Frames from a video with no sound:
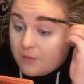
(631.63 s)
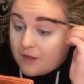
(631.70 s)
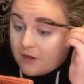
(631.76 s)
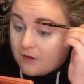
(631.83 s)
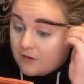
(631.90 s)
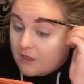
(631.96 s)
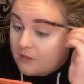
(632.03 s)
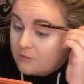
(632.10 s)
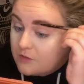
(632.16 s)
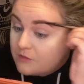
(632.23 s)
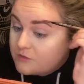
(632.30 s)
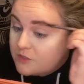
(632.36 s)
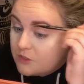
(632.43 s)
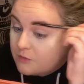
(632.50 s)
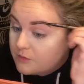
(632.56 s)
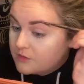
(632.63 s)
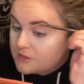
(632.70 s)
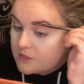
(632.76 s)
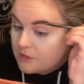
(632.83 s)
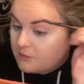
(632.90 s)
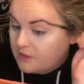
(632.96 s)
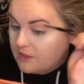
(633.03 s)
bigger name
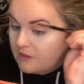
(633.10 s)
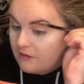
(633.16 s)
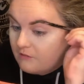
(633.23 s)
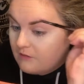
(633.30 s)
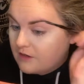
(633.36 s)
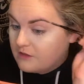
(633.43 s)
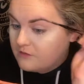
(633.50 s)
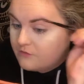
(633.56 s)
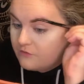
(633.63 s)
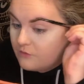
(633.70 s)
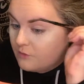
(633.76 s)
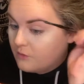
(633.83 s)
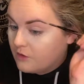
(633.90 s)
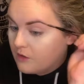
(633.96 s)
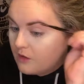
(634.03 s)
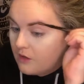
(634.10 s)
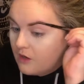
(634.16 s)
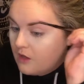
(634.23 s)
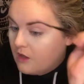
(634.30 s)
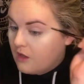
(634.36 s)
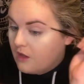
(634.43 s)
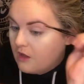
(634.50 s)
YouTubers, they'll be getting ready for